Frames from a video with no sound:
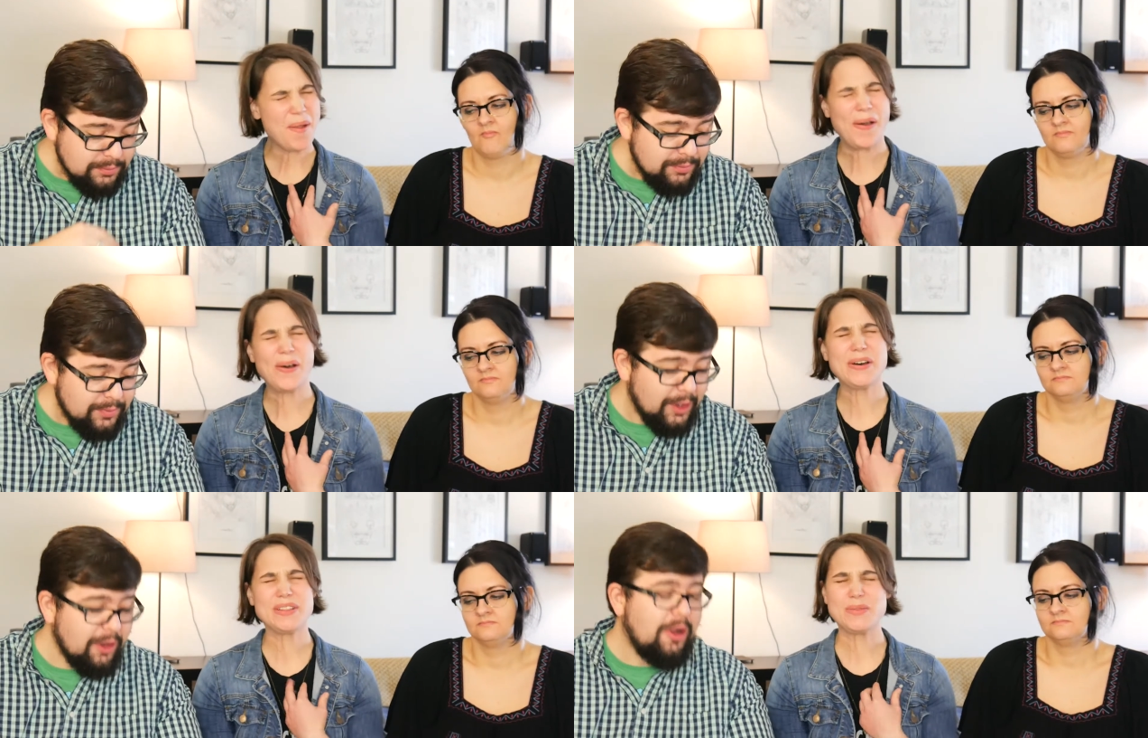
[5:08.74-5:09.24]

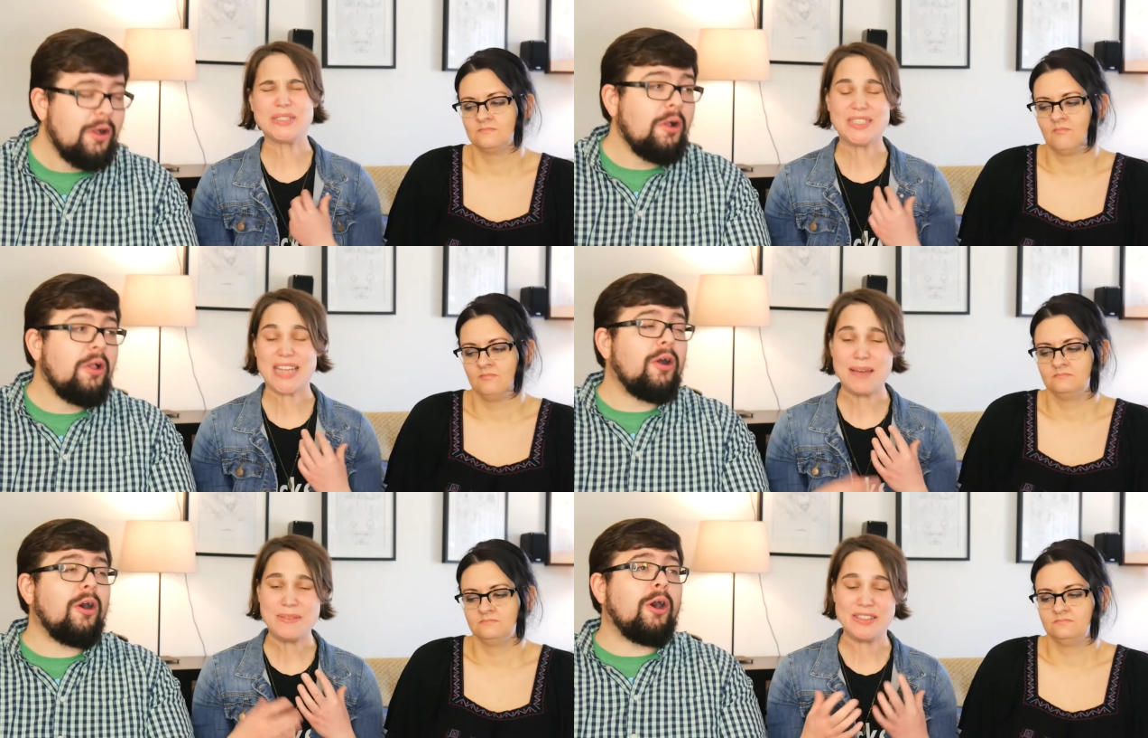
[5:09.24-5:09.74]
Speaker 1: Oh, the
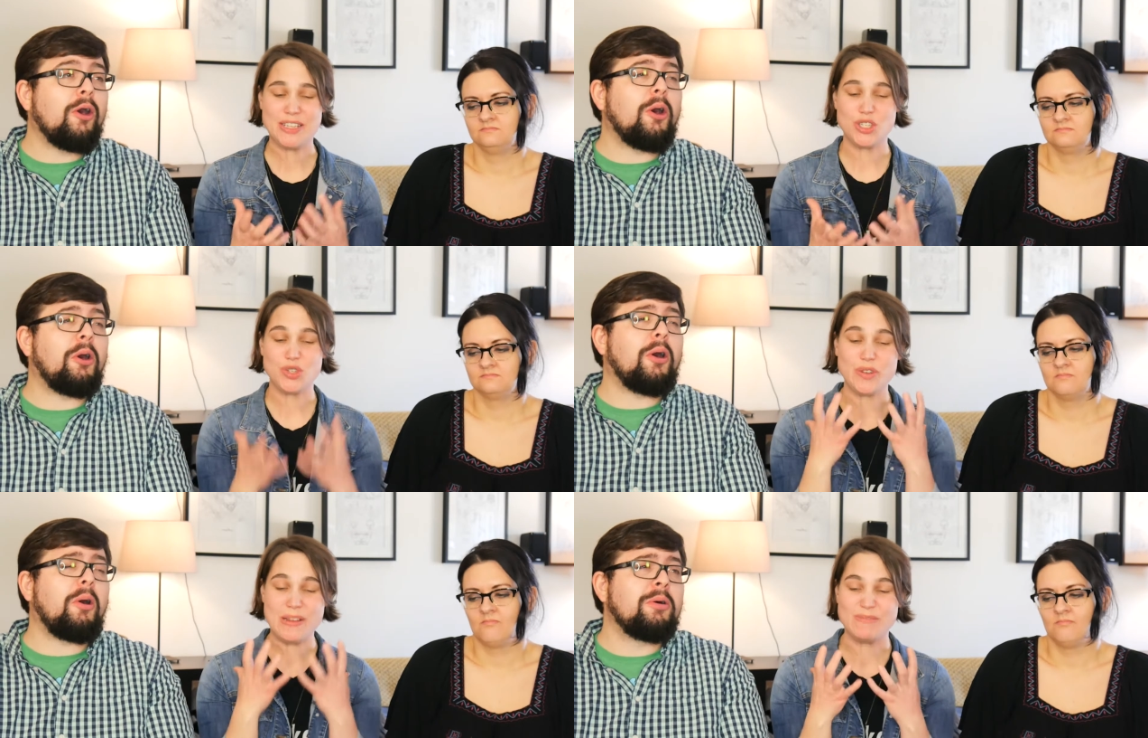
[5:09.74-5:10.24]
wasabi
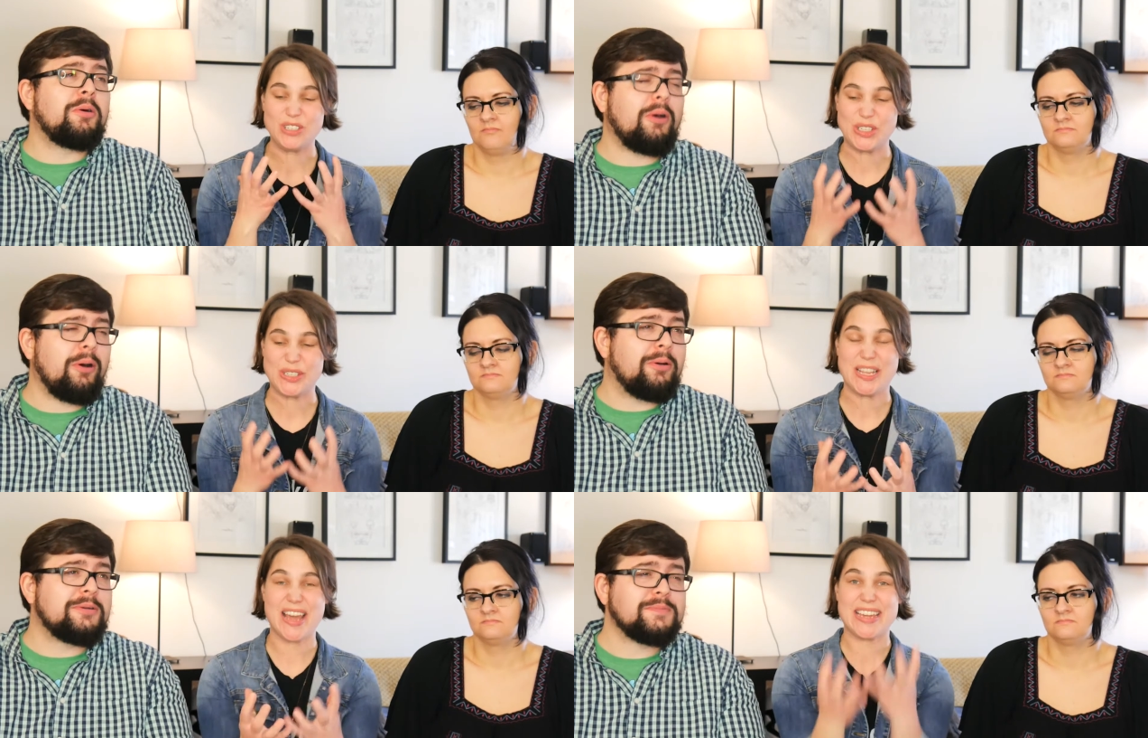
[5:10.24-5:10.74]
and the shrimp
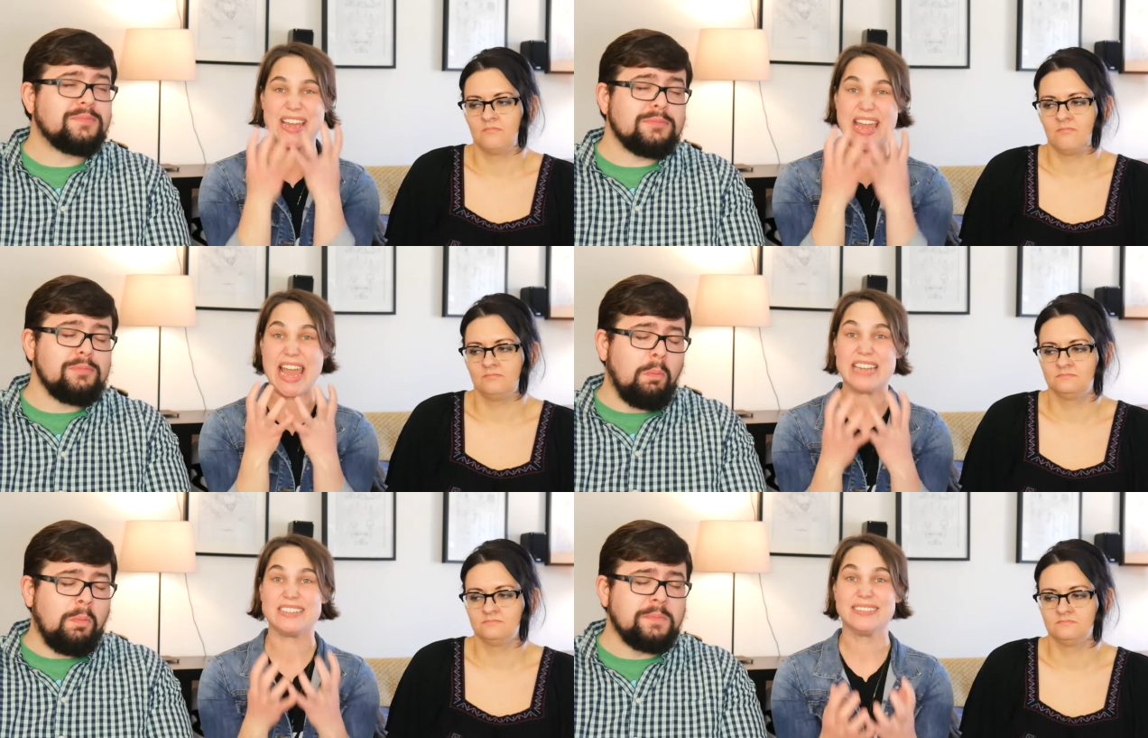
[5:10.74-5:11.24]
just like
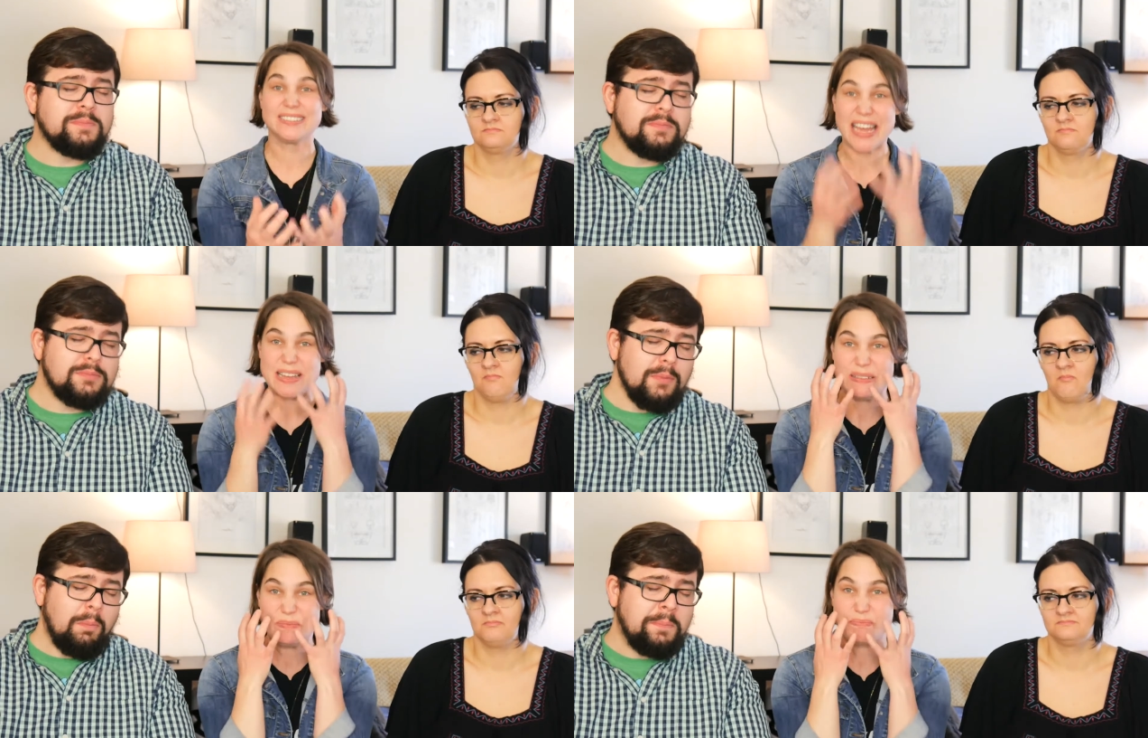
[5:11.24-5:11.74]
hit,
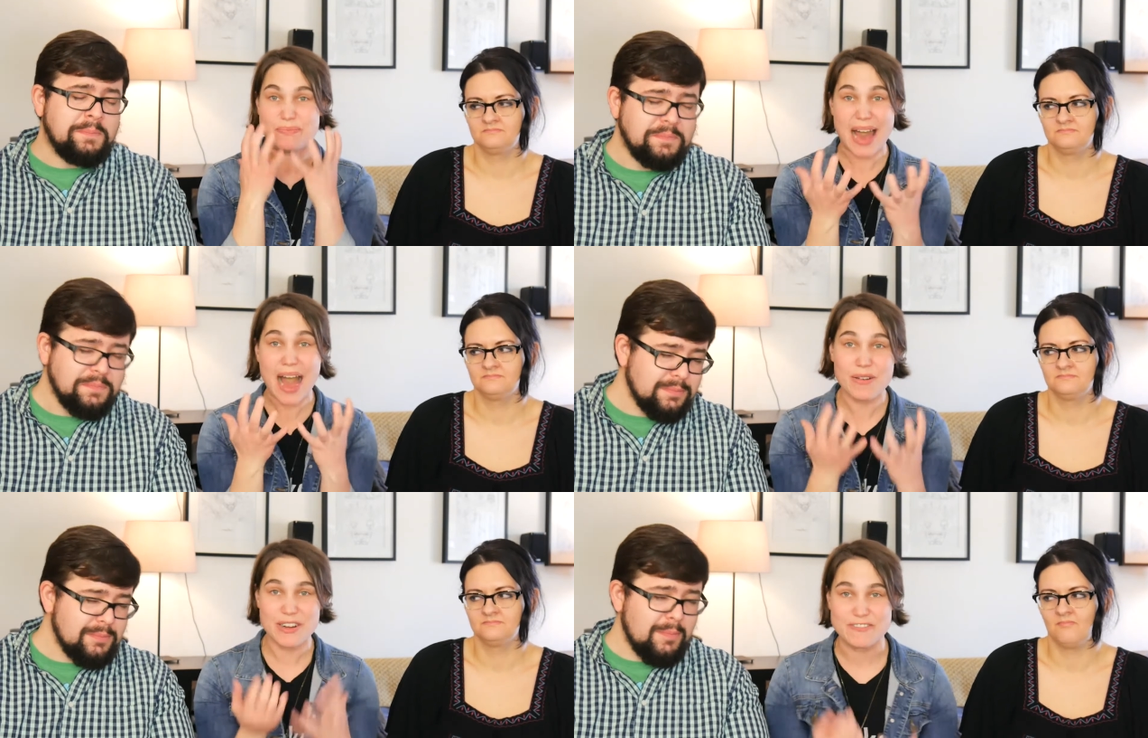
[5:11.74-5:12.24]
like
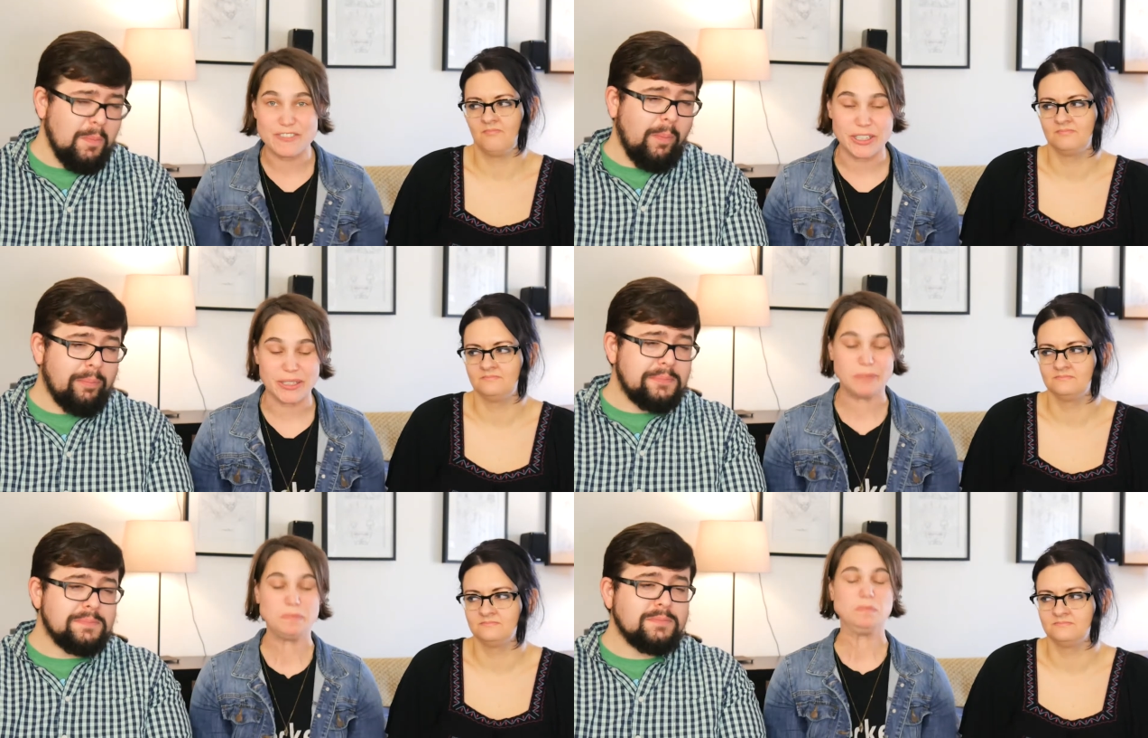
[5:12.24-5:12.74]

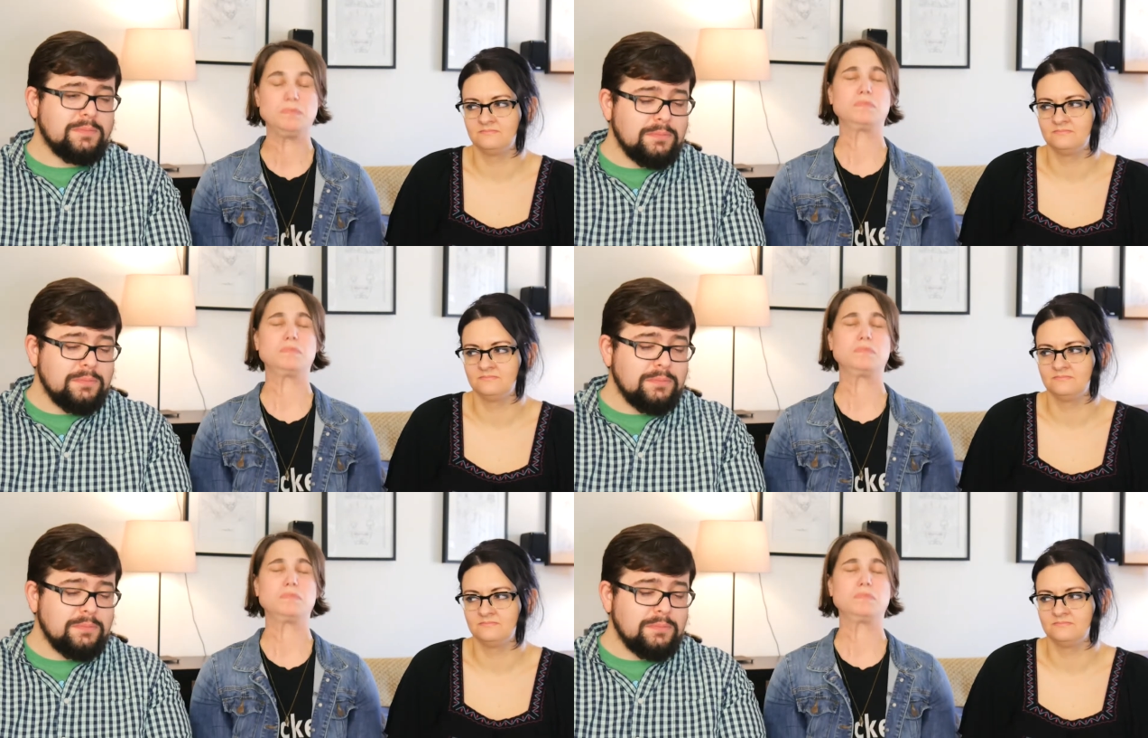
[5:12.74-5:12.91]
powerful.